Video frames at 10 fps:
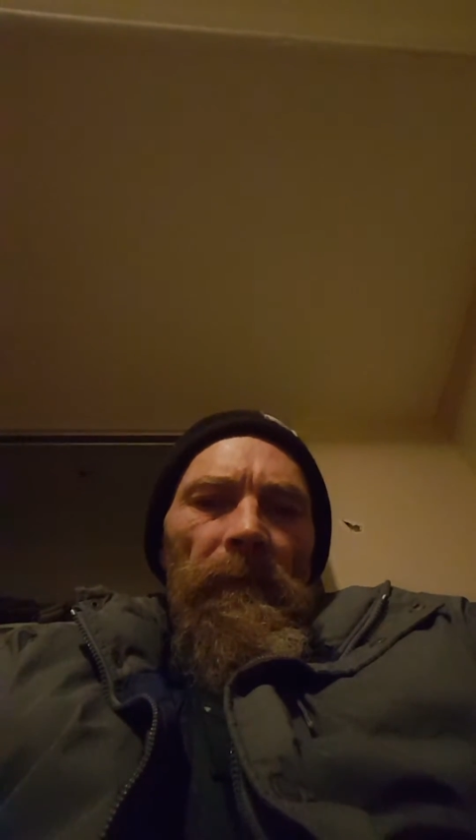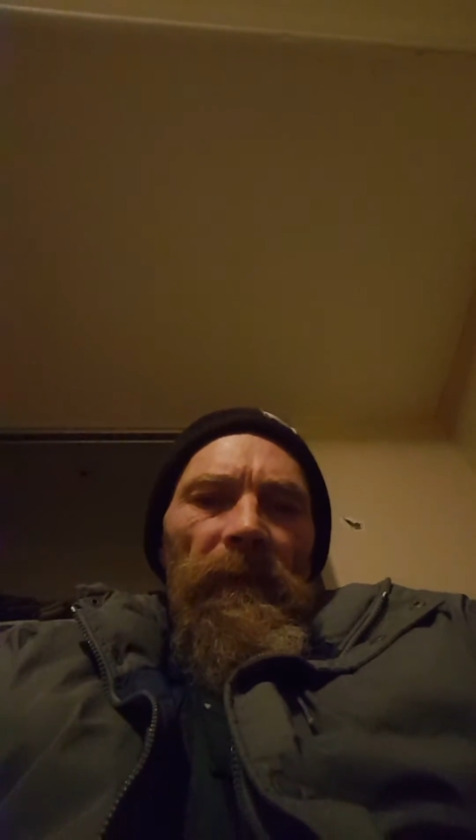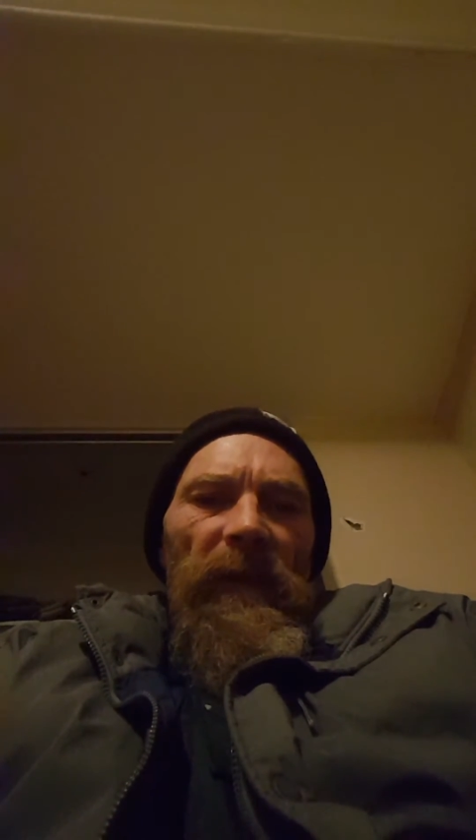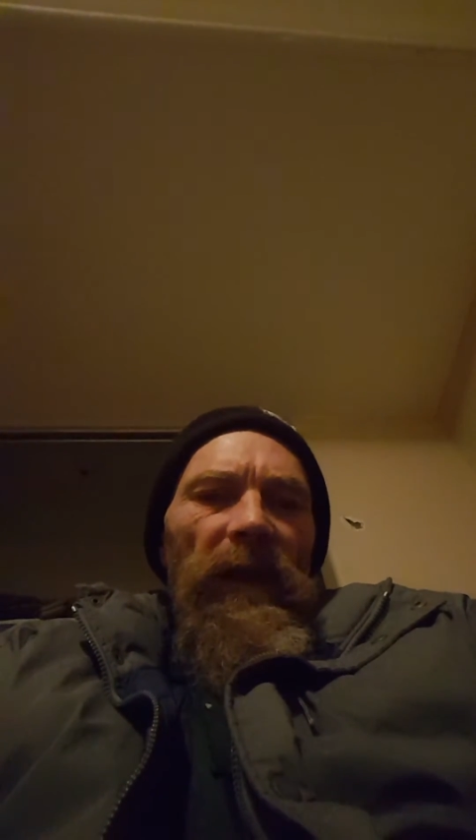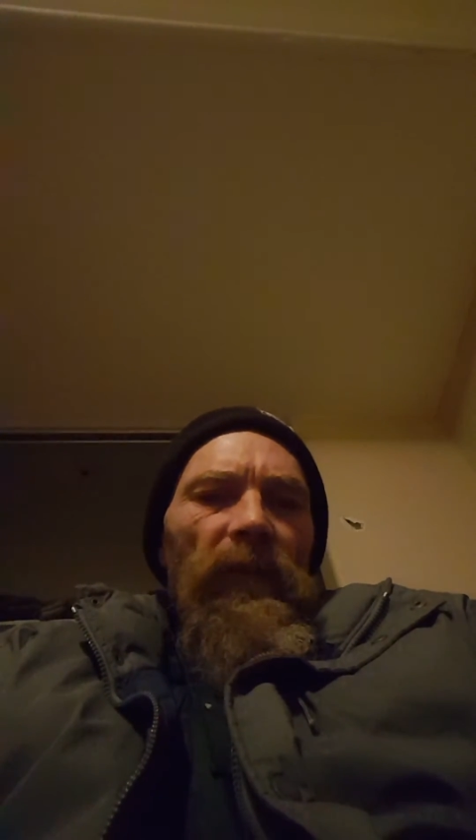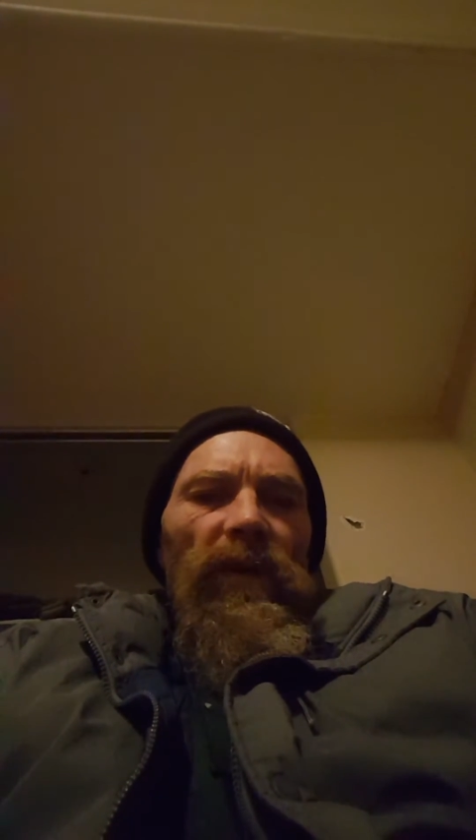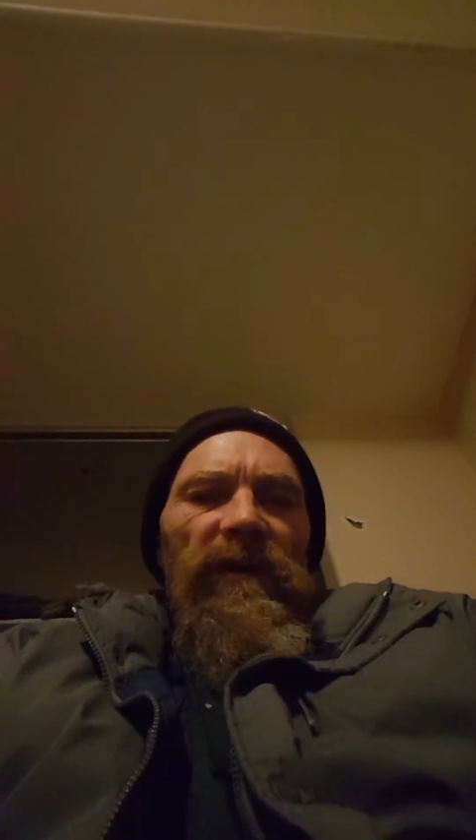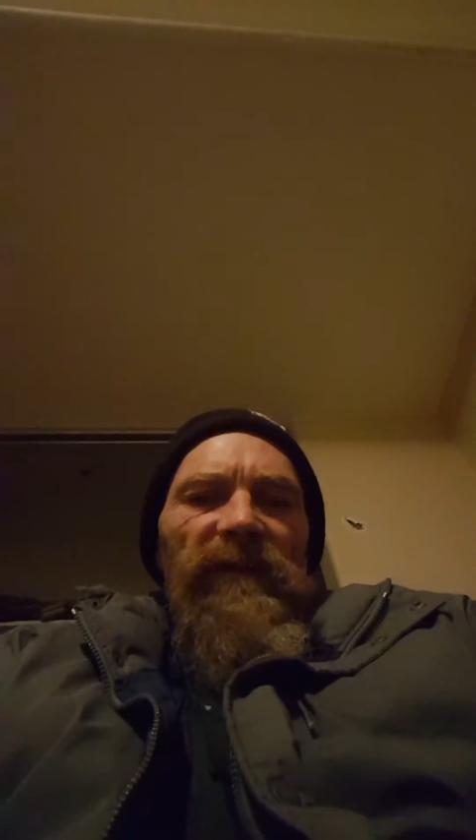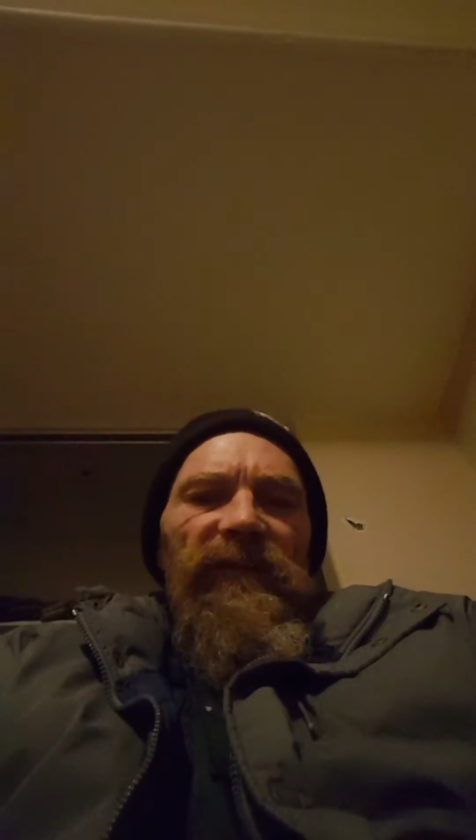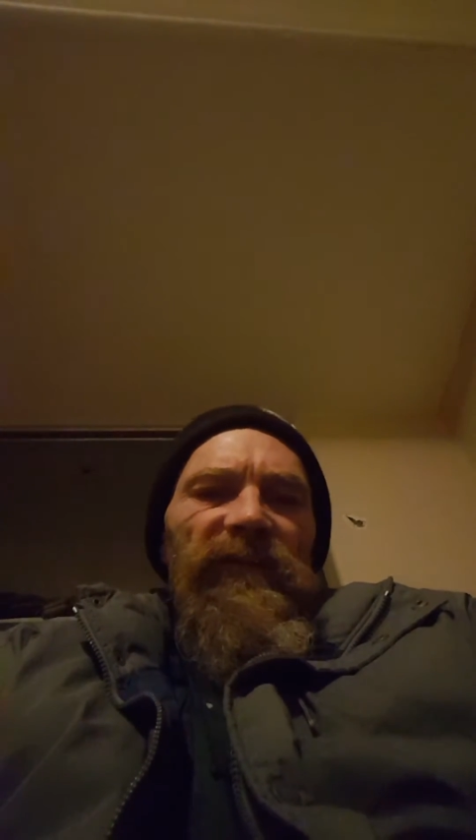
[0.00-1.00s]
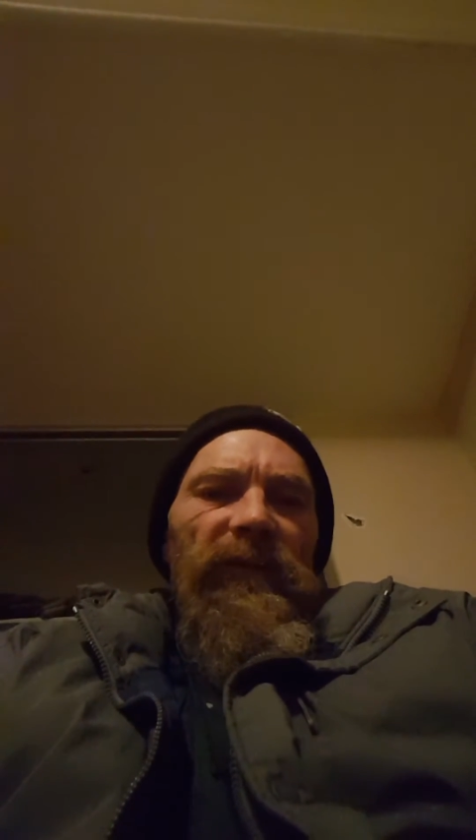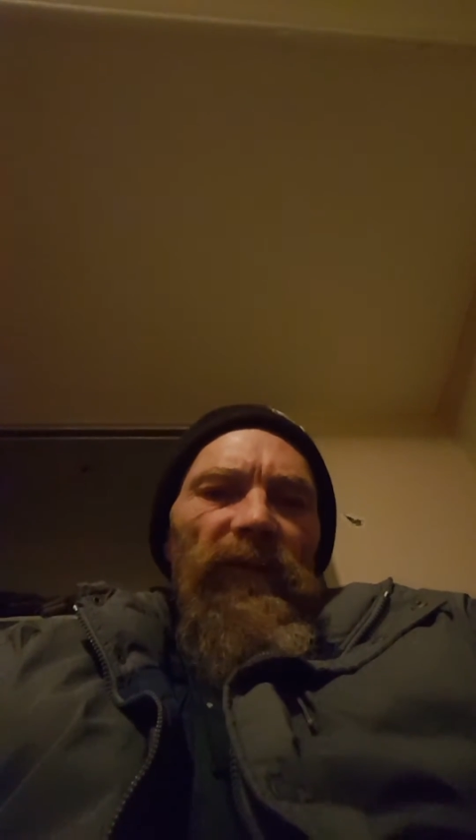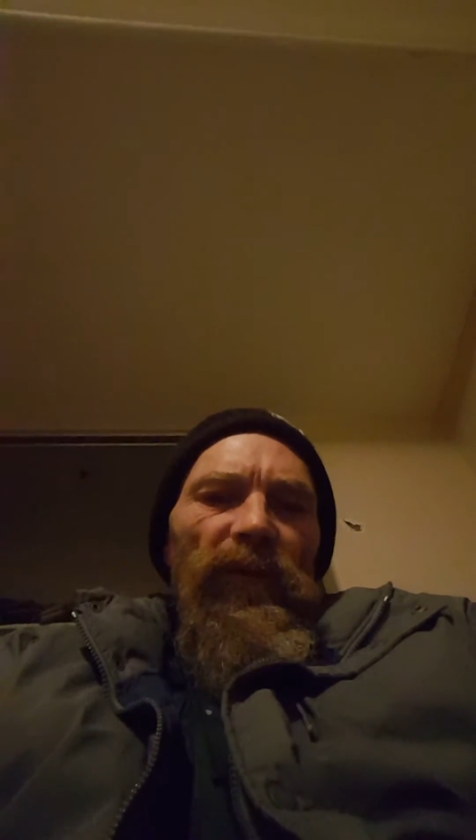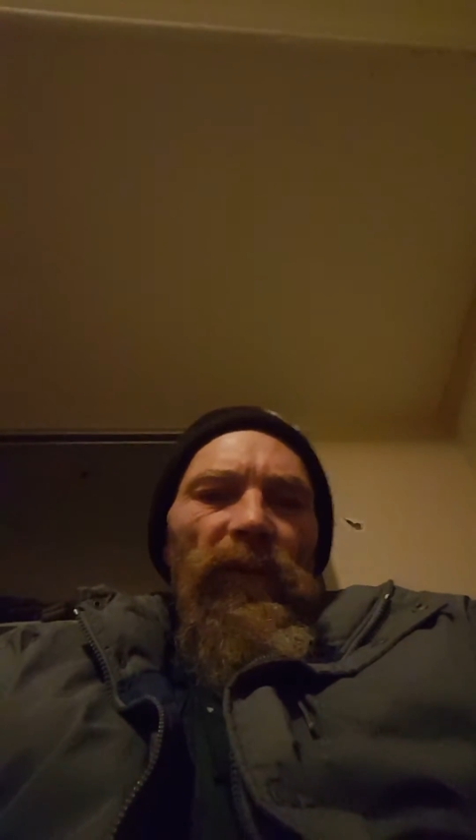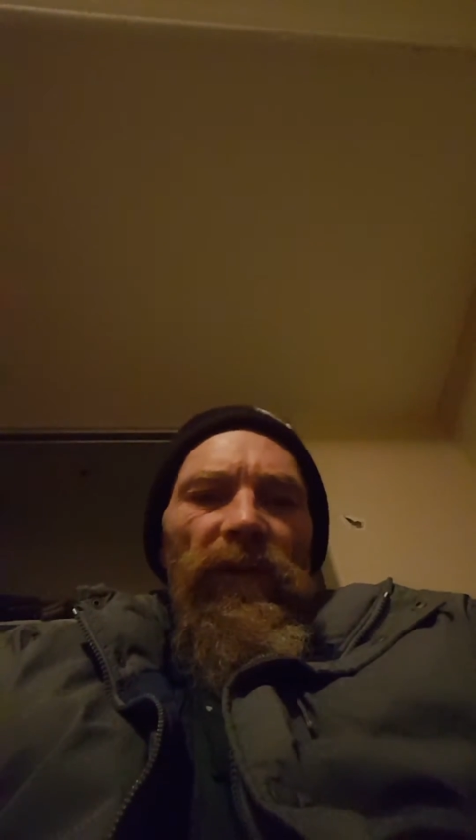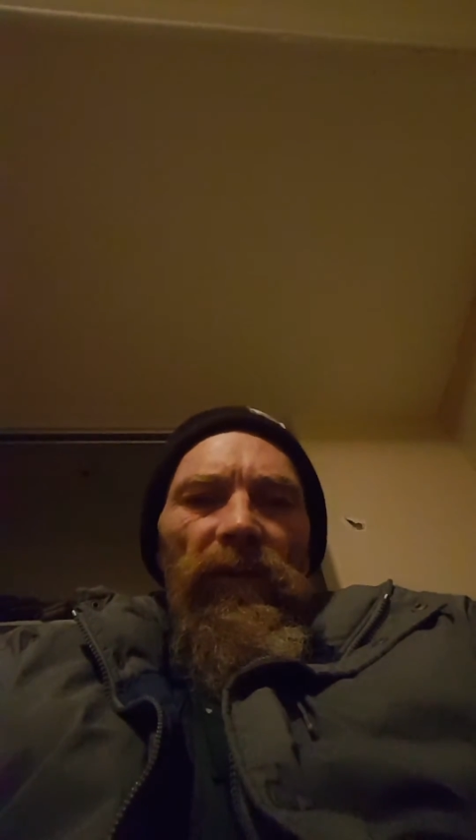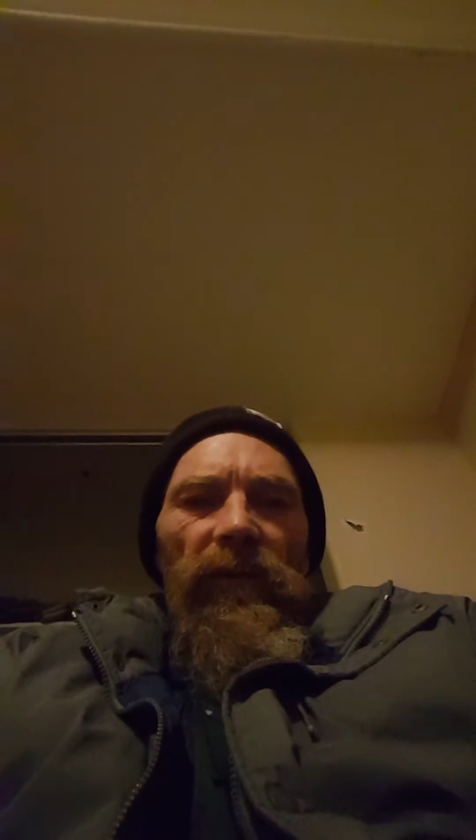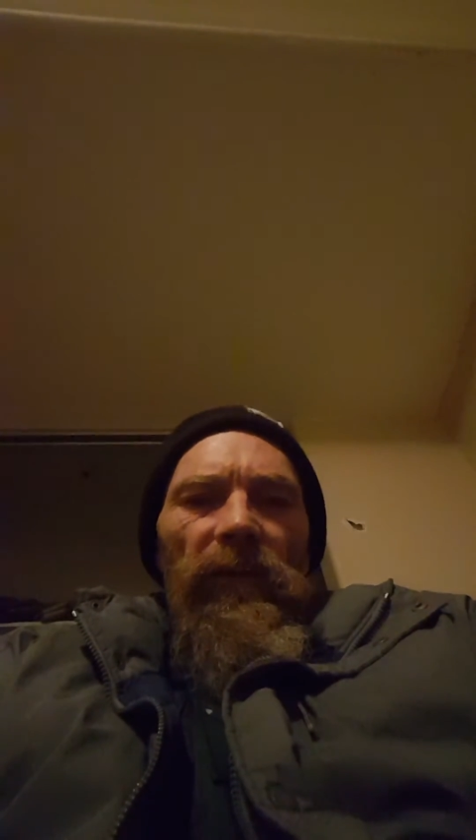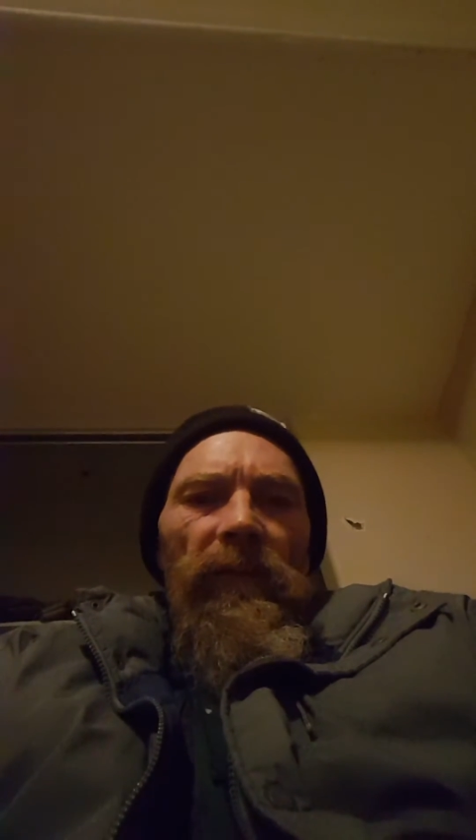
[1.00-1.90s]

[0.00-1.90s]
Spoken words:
They will consume you.